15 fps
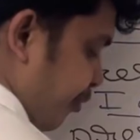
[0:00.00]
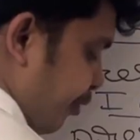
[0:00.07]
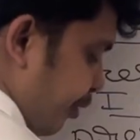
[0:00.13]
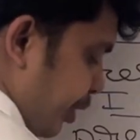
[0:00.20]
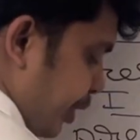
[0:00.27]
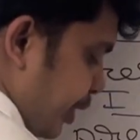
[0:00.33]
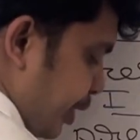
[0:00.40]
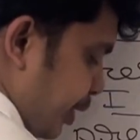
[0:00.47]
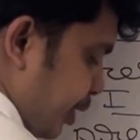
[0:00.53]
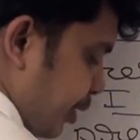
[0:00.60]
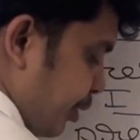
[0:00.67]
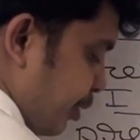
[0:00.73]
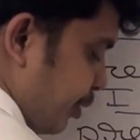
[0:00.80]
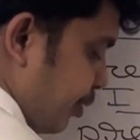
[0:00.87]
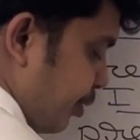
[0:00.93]
for
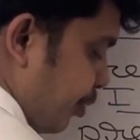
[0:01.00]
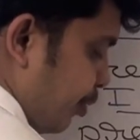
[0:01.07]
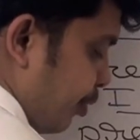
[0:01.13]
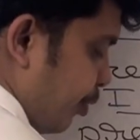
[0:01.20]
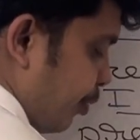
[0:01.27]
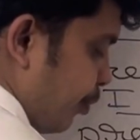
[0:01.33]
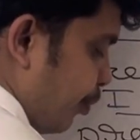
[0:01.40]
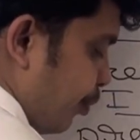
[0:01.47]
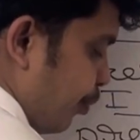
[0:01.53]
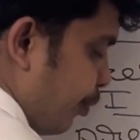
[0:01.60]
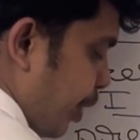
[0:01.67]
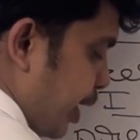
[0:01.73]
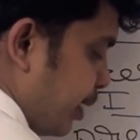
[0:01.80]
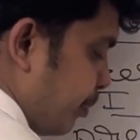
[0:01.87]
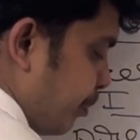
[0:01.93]

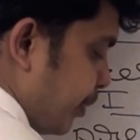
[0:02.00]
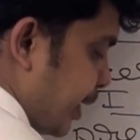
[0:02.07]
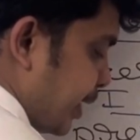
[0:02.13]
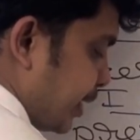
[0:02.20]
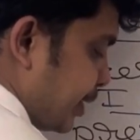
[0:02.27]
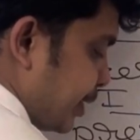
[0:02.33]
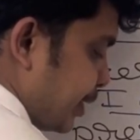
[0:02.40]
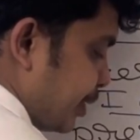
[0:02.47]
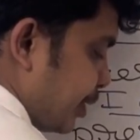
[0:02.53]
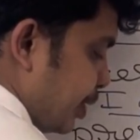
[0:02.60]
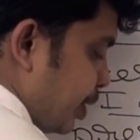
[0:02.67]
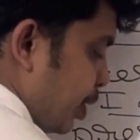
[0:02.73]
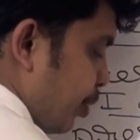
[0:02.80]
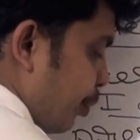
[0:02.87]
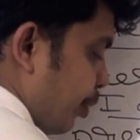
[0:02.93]
1 month.
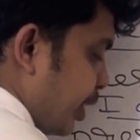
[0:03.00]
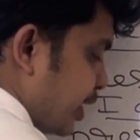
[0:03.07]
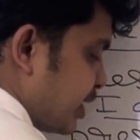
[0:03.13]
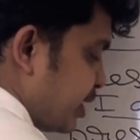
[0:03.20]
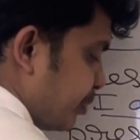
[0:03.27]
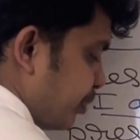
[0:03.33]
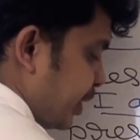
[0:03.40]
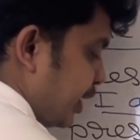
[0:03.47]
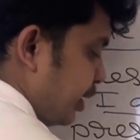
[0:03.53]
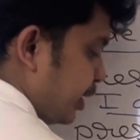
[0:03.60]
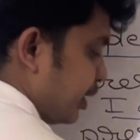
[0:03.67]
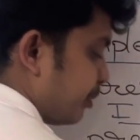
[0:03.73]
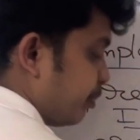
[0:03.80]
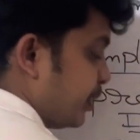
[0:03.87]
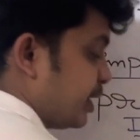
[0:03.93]
What does it mean?
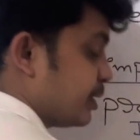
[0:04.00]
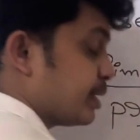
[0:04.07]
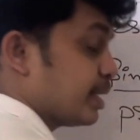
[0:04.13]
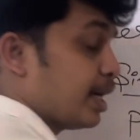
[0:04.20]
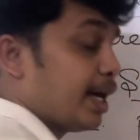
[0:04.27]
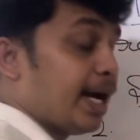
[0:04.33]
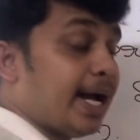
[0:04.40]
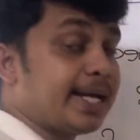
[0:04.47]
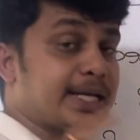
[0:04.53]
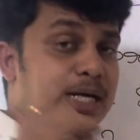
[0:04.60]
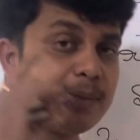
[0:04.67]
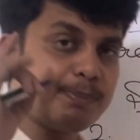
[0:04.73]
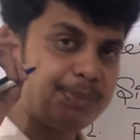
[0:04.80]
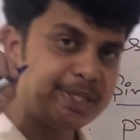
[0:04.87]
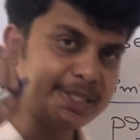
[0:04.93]
It means I
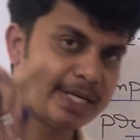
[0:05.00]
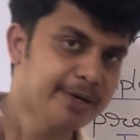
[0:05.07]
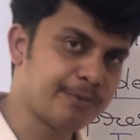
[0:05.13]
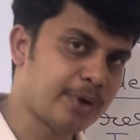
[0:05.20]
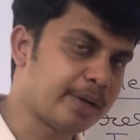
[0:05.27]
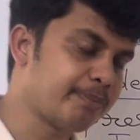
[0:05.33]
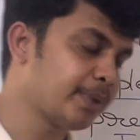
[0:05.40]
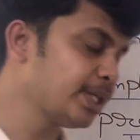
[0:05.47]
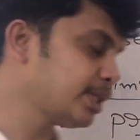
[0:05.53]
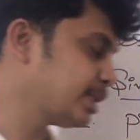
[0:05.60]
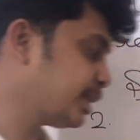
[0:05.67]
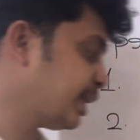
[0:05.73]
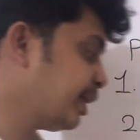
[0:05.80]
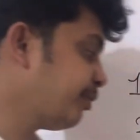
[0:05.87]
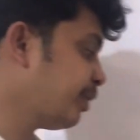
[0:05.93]
completed 1
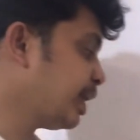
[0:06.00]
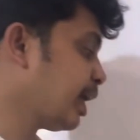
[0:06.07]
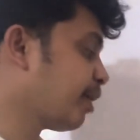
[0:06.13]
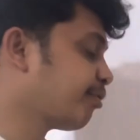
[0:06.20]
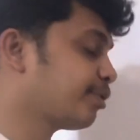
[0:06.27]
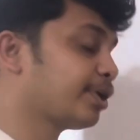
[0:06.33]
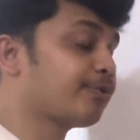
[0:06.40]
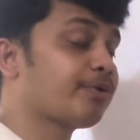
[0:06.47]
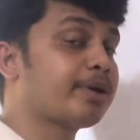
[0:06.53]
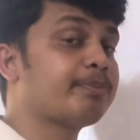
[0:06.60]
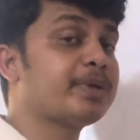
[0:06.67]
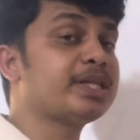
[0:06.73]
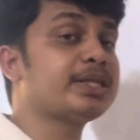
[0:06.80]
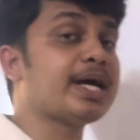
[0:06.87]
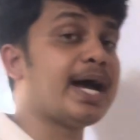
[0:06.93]
month, even after 1
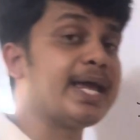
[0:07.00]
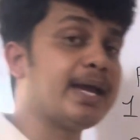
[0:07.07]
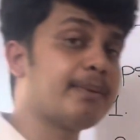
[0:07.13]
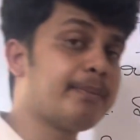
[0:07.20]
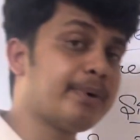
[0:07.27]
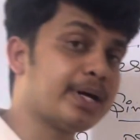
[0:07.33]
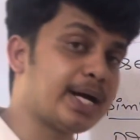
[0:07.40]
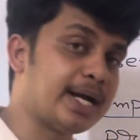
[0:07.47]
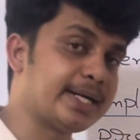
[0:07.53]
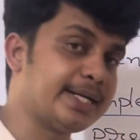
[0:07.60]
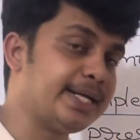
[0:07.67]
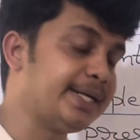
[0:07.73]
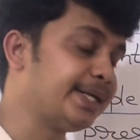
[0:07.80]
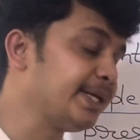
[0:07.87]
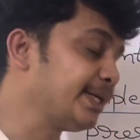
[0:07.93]
month I am
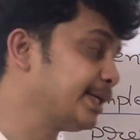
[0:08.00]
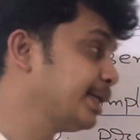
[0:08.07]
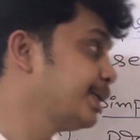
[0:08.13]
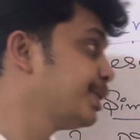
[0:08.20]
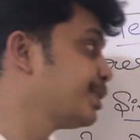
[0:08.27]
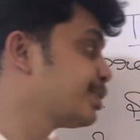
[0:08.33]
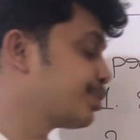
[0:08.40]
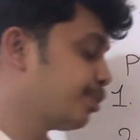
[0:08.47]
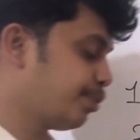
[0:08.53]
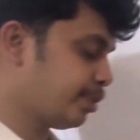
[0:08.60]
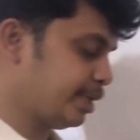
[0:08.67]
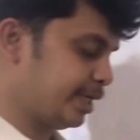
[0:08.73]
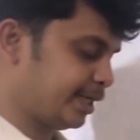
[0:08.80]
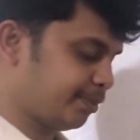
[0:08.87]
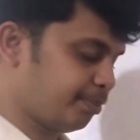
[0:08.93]
attending. So
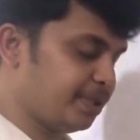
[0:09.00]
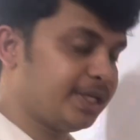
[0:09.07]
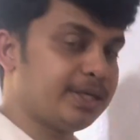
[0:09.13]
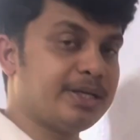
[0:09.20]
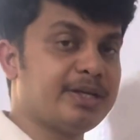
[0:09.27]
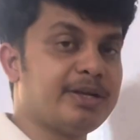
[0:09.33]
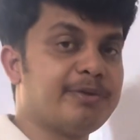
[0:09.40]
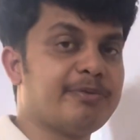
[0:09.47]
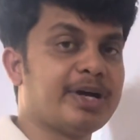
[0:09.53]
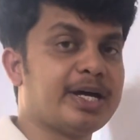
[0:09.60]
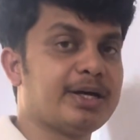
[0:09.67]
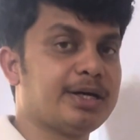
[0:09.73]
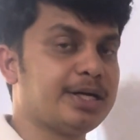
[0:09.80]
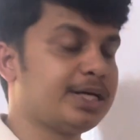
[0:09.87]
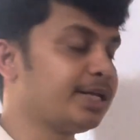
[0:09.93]
let me
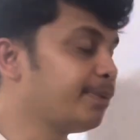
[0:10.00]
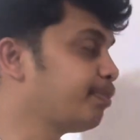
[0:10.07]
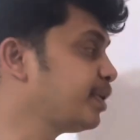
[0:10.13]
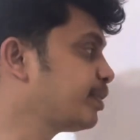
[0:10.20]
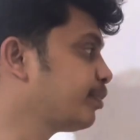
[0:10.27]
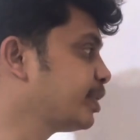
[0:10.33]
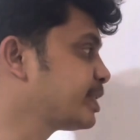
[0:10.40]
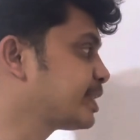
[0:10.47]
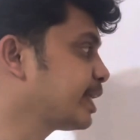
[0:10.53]
repeat once